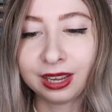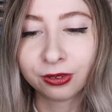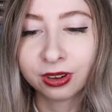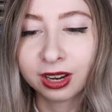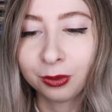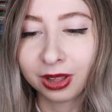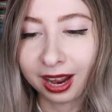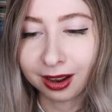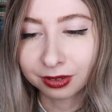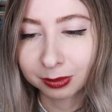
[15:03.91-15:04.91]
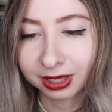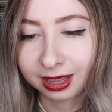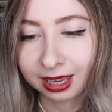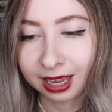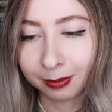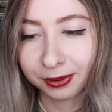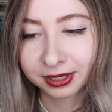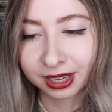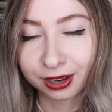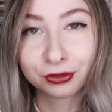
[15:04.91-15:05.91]
Avery will have to play the game
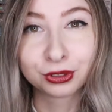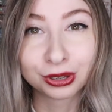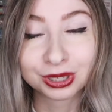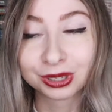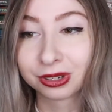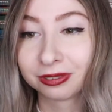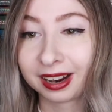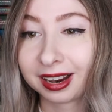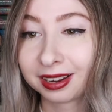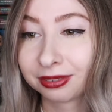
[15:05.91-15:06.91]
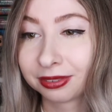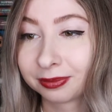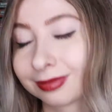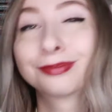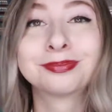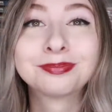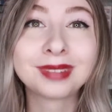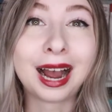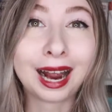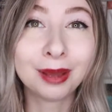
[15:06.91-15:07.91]
herself just to survive.
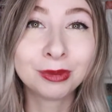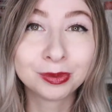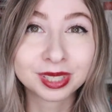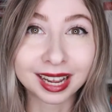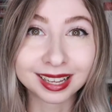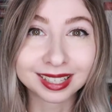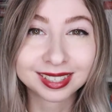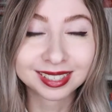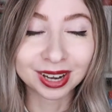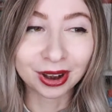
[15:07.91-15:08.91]
I'm obsessed